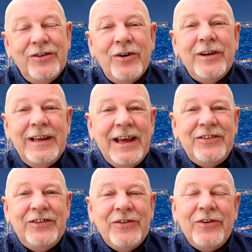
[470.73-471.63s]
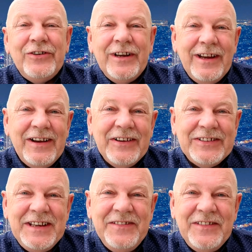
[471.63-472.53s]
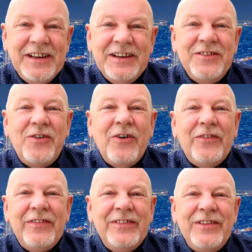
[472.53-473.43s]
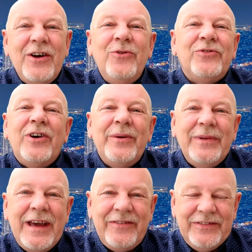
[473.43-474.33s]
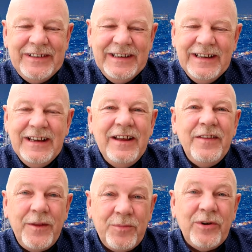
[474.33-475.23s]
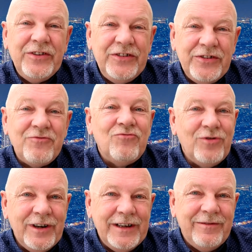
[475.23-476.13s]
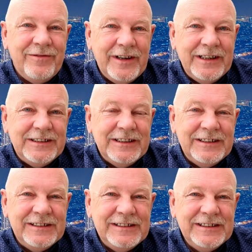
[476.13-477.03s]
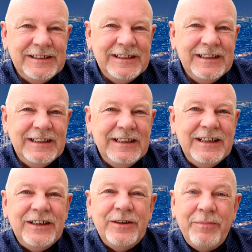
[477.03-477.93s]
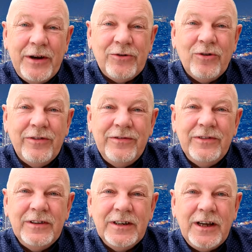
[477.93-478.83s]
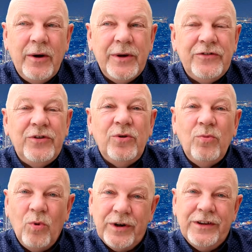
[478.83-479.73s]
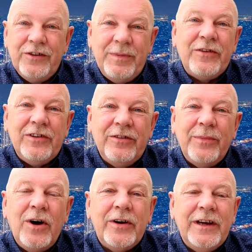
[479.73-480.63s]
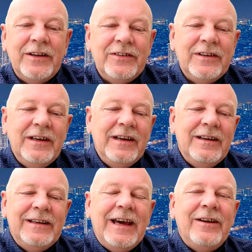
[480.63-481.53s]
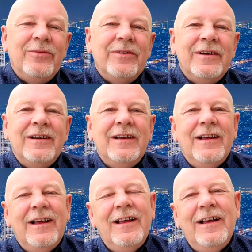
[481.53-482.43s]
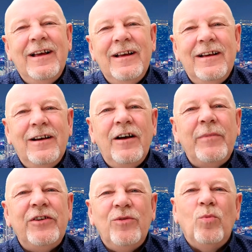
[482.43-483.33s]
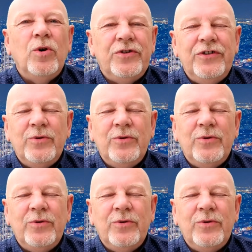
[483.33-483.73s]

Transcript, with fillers: not unless you're on your last evening and you've got no time left. The prices are really inflated. You're better off going to one of the specialist markets. Now, I mentioned watches